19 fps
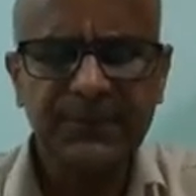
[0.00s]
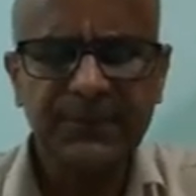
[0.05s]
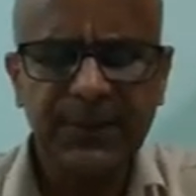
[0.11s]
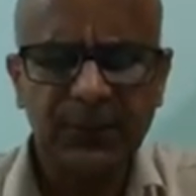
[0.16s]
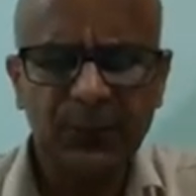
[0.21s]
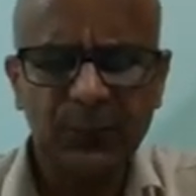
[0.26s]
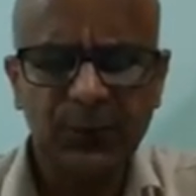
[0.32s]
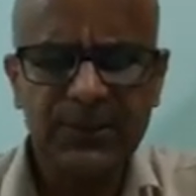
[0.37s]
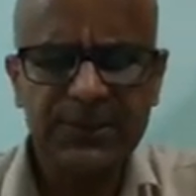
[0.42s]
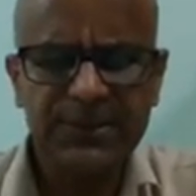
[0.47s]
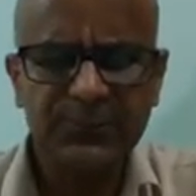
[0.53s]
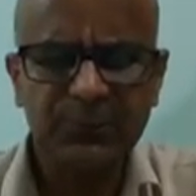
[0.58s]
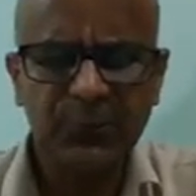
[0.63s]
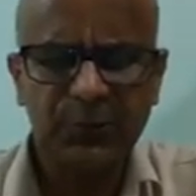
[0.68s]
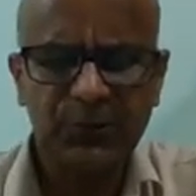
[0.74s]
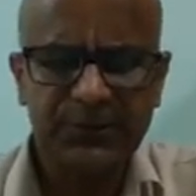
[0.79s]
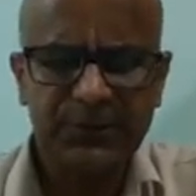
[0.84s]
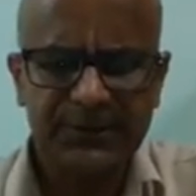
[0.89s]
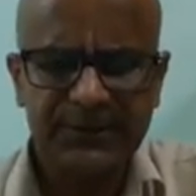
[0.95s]
what is
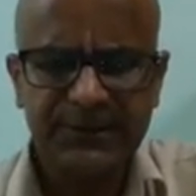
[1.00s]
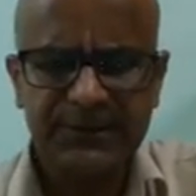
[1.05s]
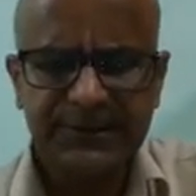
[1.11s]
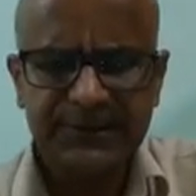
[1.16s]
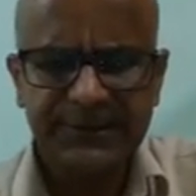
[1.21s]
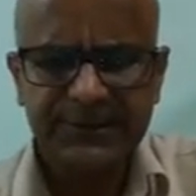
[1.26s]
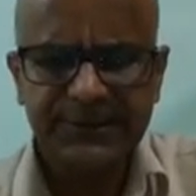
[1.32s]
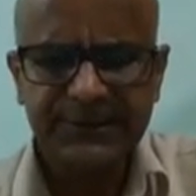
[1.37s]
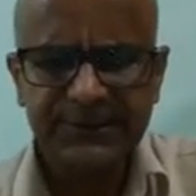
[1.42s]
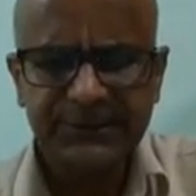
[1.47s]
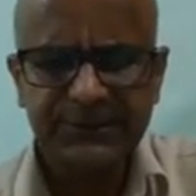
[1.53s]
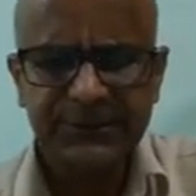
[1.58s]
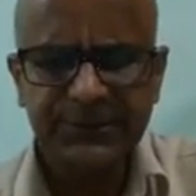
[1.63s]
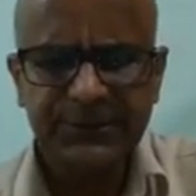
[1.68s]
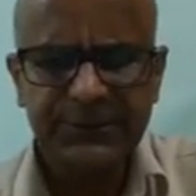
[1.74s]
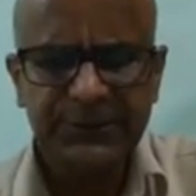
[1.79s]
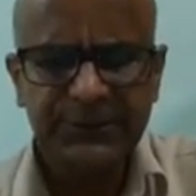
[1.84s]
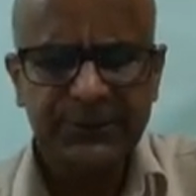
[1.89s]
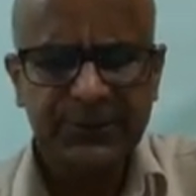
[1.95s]
important for
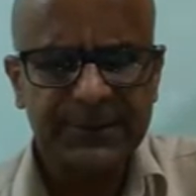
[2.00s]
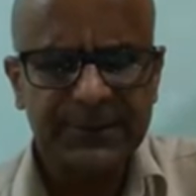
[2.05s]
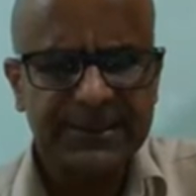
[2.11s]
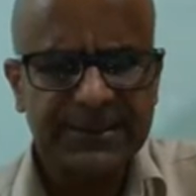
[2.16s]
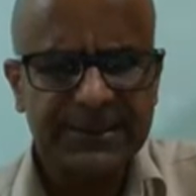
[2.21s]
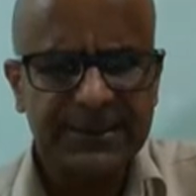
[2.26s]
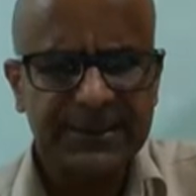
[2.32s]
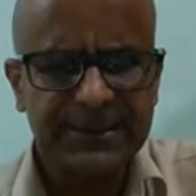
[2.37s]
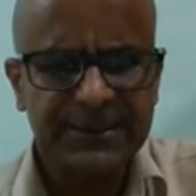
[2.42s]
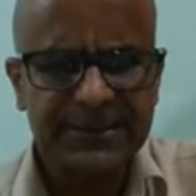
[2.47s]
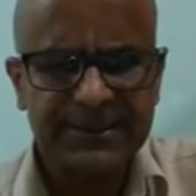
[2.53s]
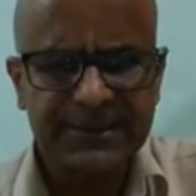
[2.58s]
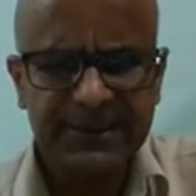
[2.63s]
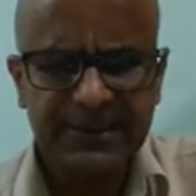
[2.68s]
you to understand is,